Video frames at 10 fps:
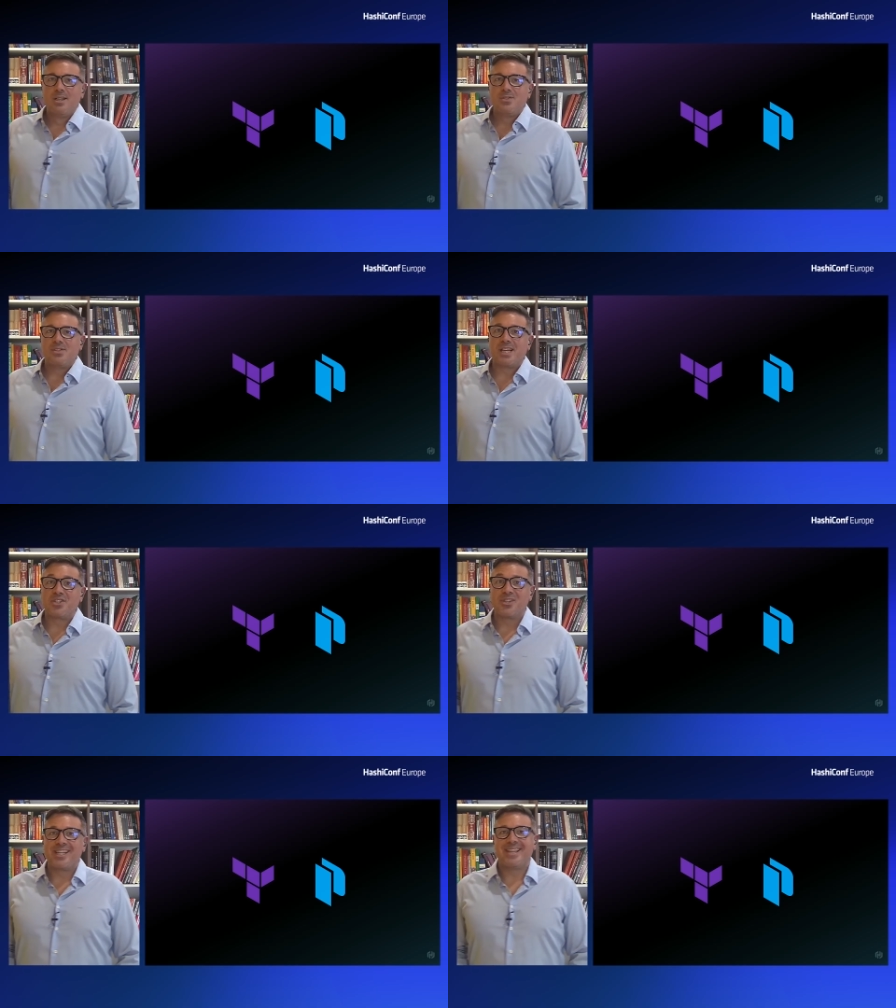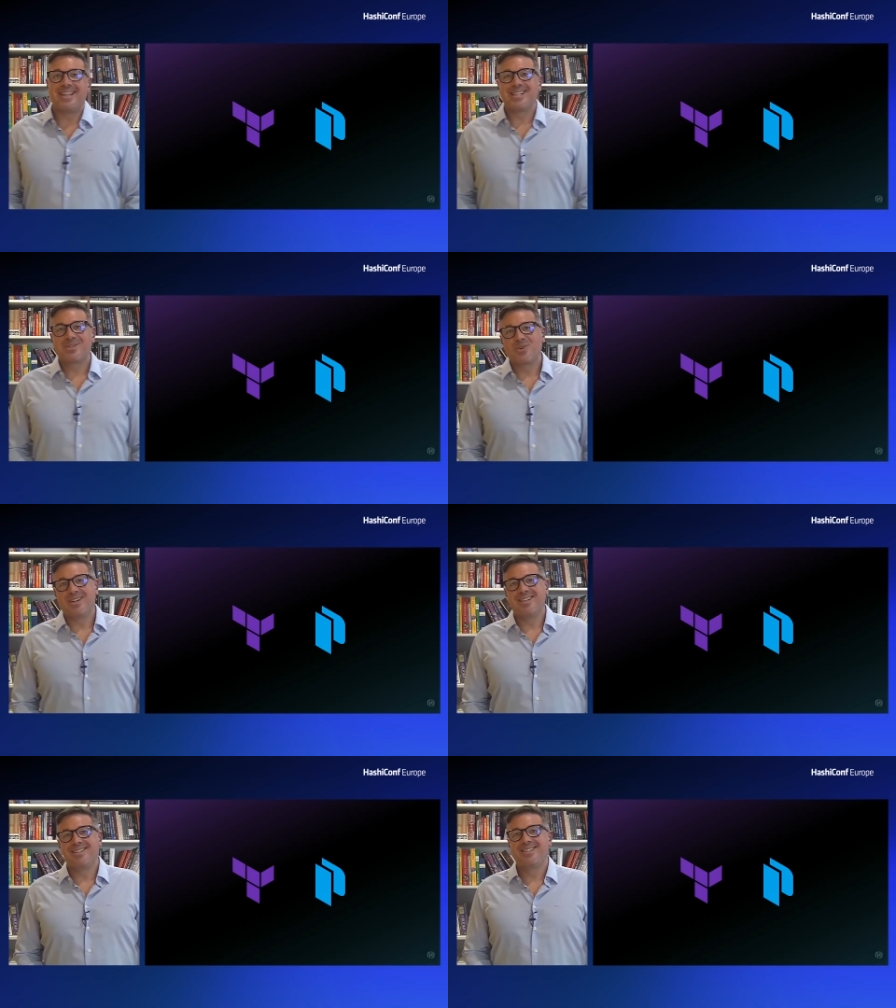So essentially, this
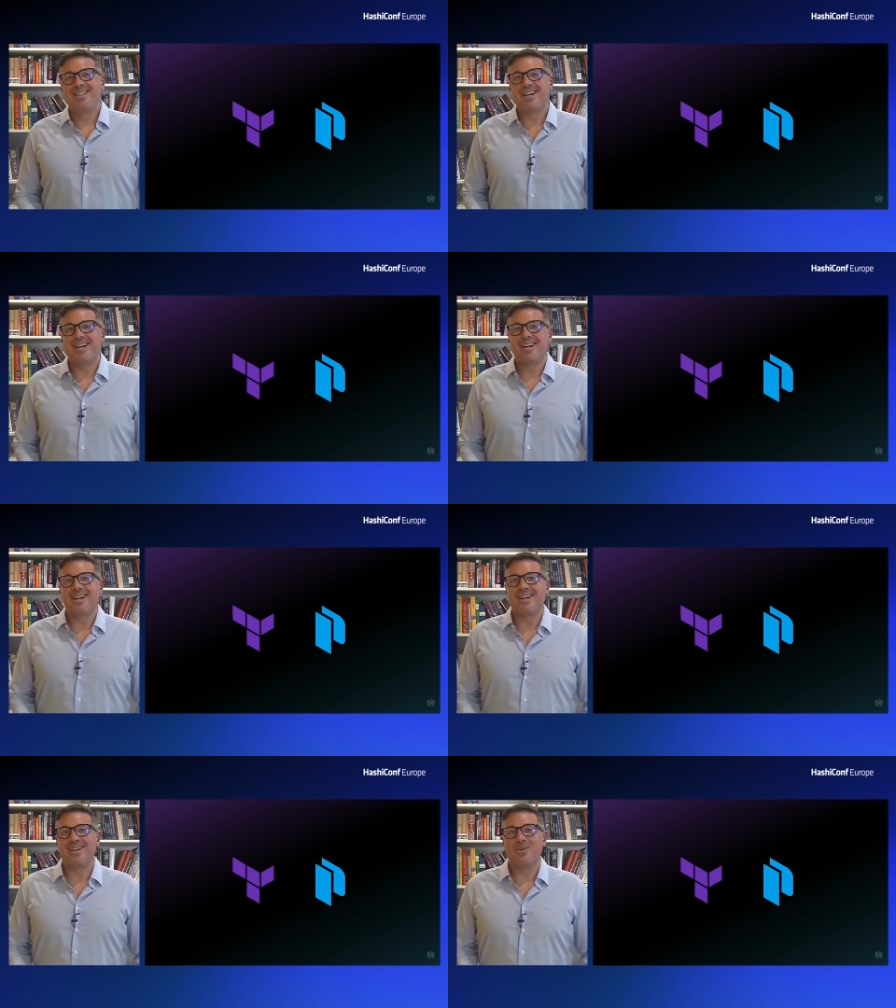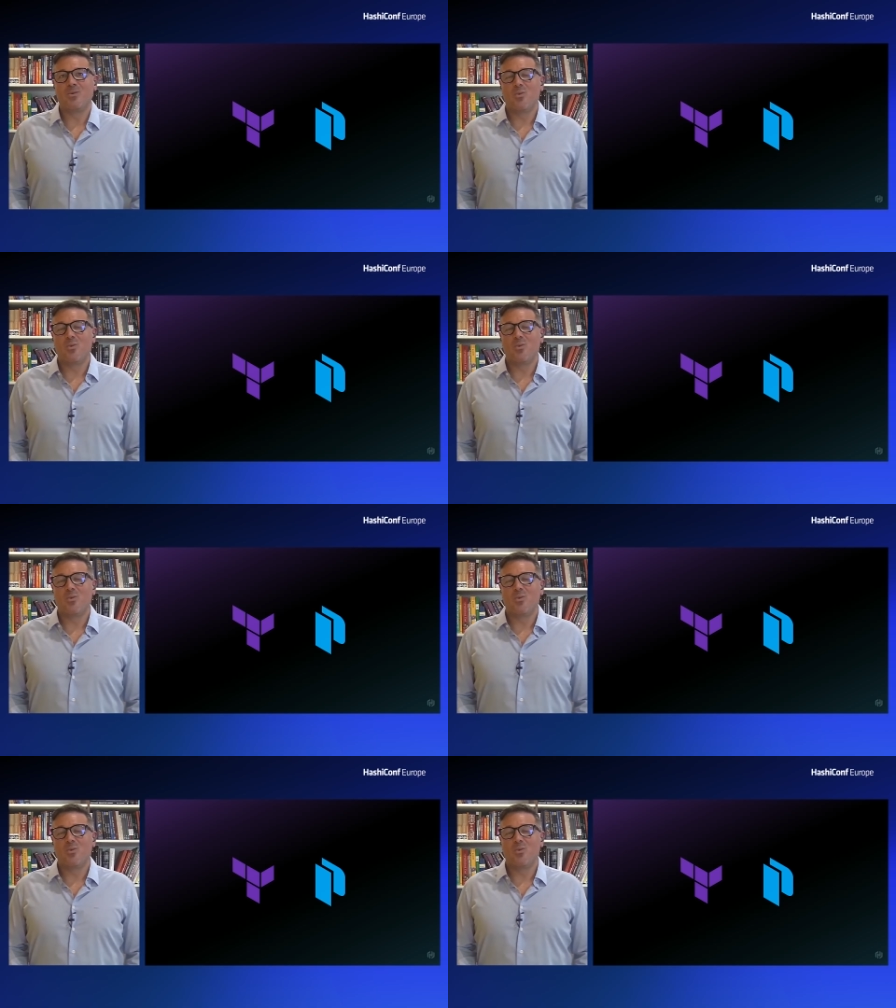was uh,